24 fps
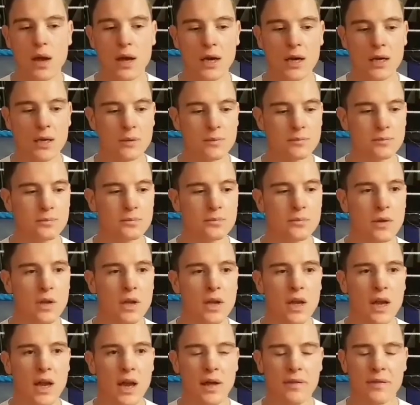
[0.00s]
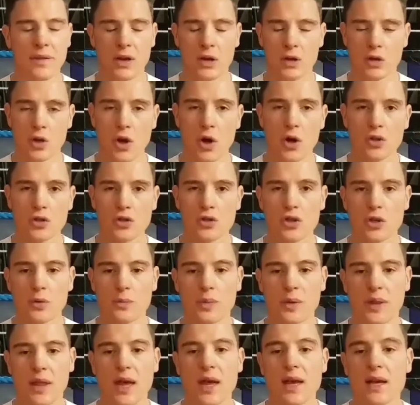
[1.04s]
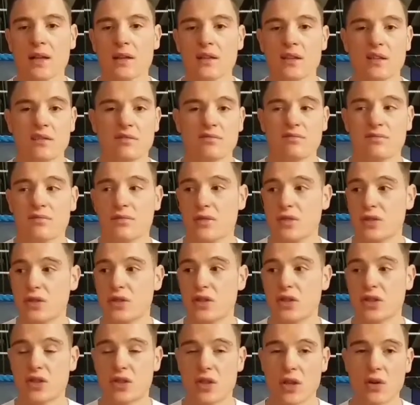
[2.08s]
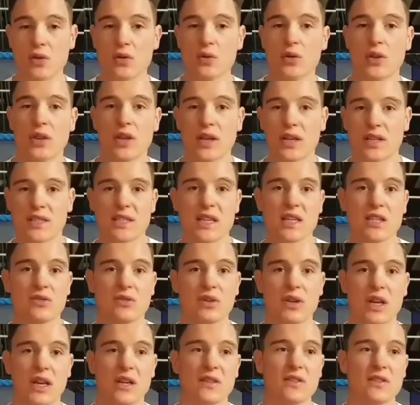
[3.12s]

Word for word: Um, and then on top of that, just all the accessory